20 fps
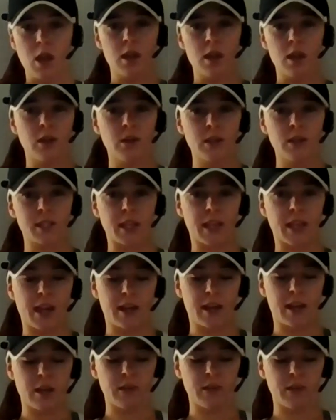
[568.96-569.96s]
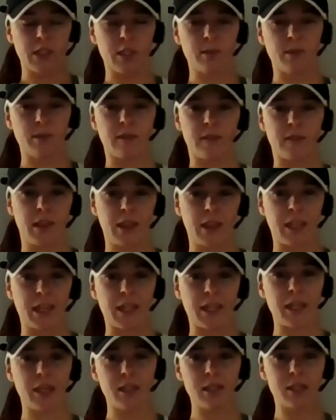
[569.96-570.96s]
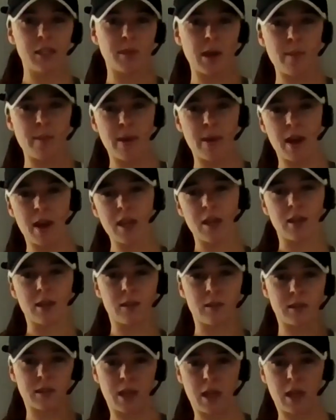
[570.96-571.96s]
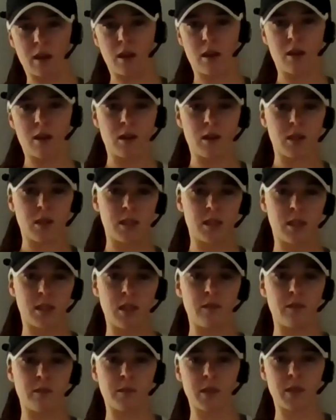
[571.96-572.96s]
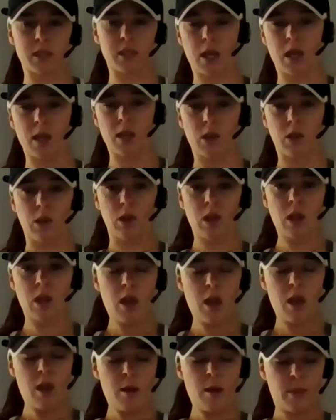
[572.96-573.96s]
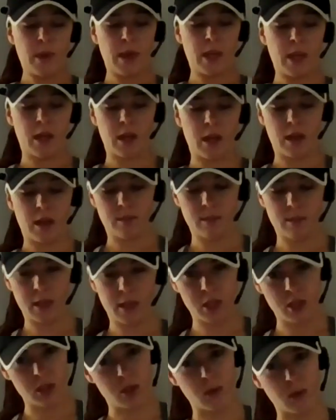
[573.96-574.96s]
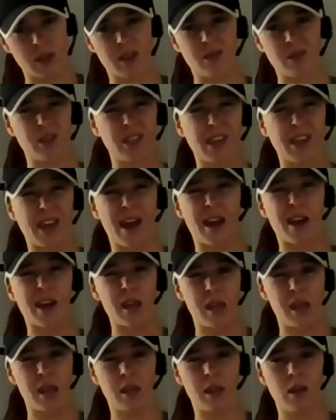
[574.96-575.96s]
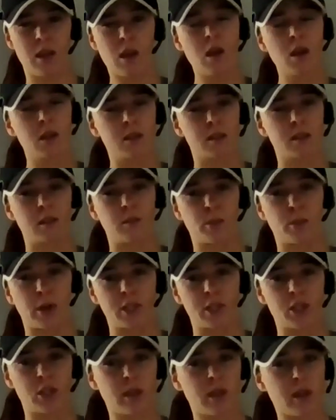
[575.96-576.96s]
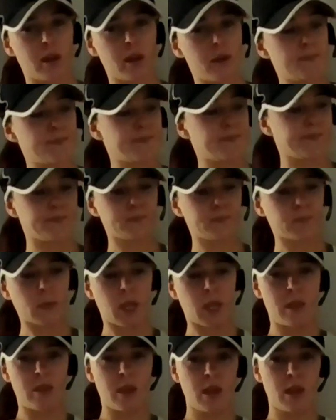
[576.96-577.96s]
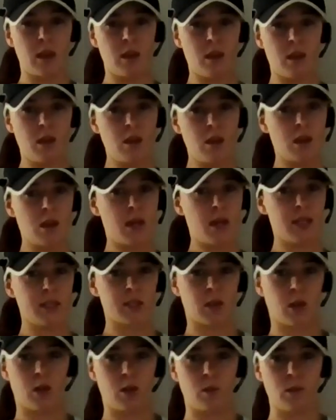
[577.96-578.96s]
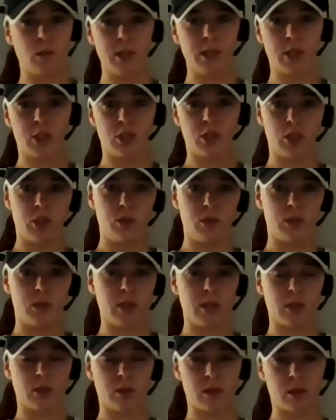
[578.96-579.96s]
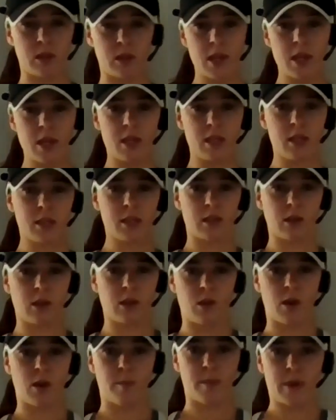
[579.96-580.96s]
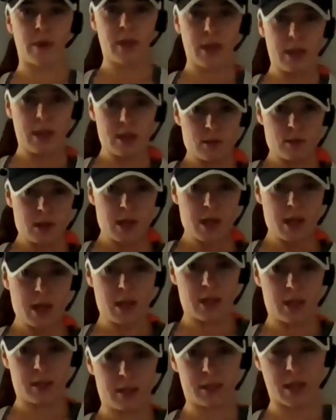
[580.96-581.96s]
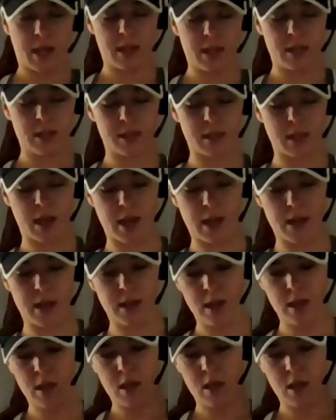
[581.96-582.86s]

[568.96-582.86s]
Notice I kind of have a little bit of a lean to my body. I know it's kind of hard to see from this angle, but that's just so I can really add in some pressure there. And then, as always, just using those legs to go up and down and side to side